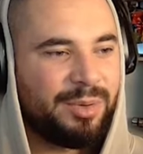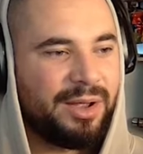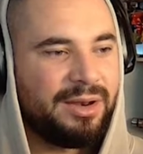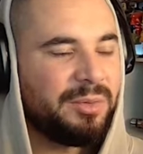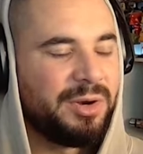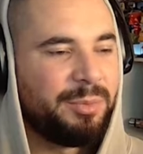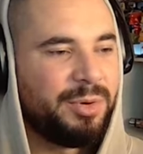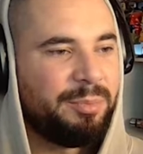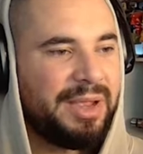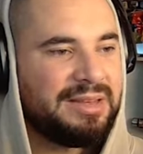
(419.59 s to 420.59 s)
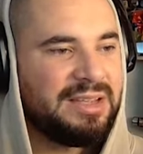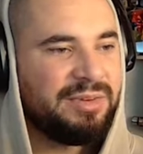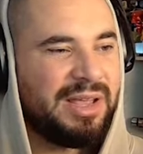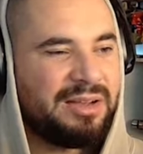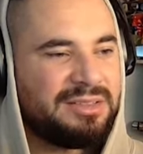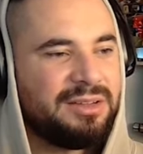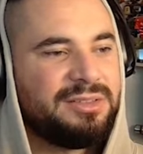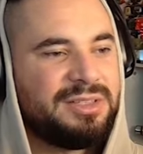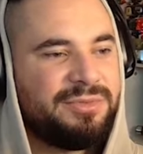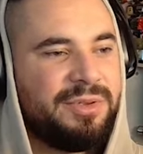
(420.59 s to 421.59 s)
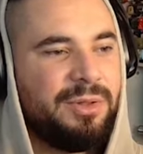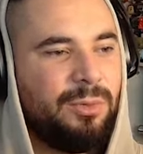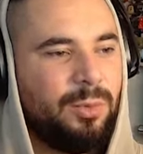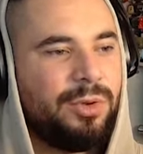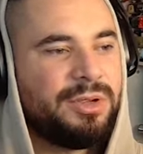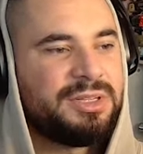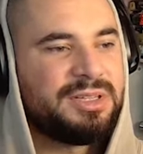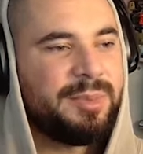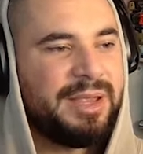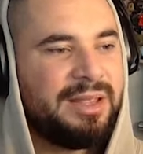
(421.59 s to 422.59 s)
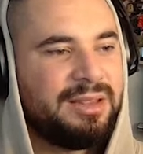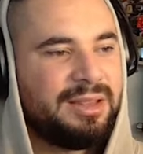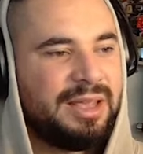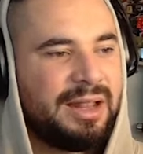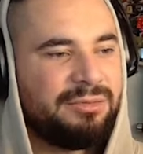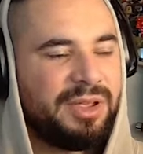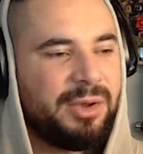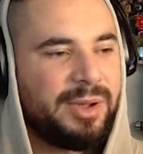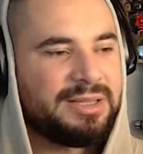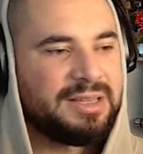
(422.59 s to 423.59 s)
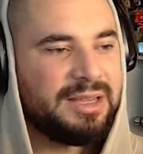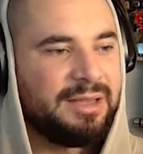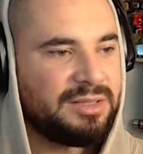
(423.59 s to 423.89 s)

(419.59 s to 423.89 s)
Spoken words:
But I'm going to put a B tier for now. It does feel worse to me than the LVOAC.